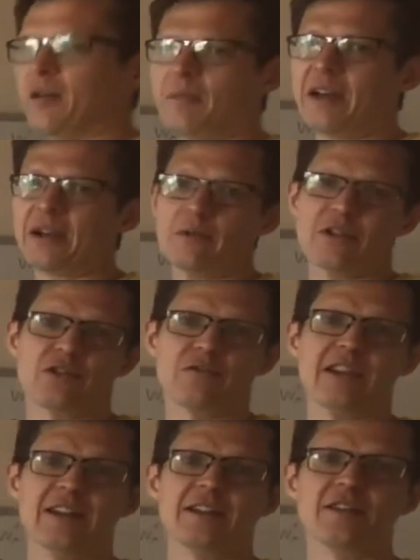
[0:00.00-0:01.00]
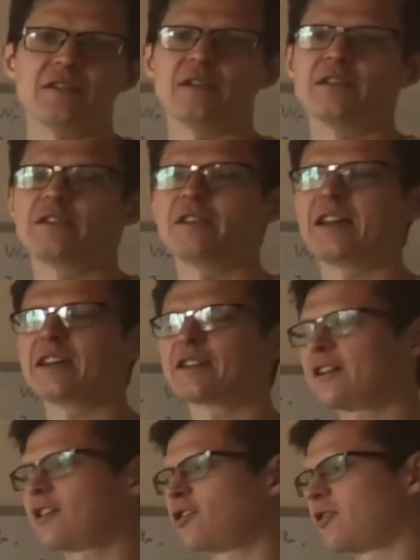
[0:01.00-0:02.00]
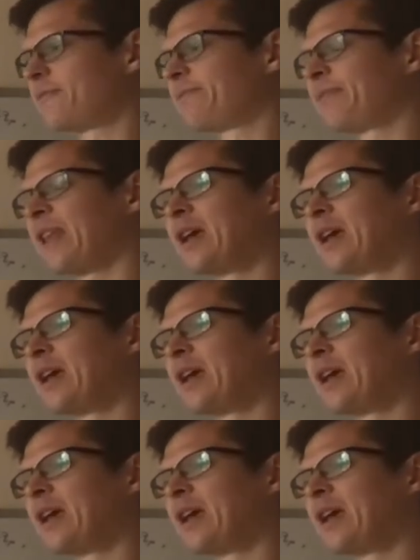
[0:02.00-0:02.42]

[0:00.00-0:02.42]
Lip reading: by going straight into the Higgs sector,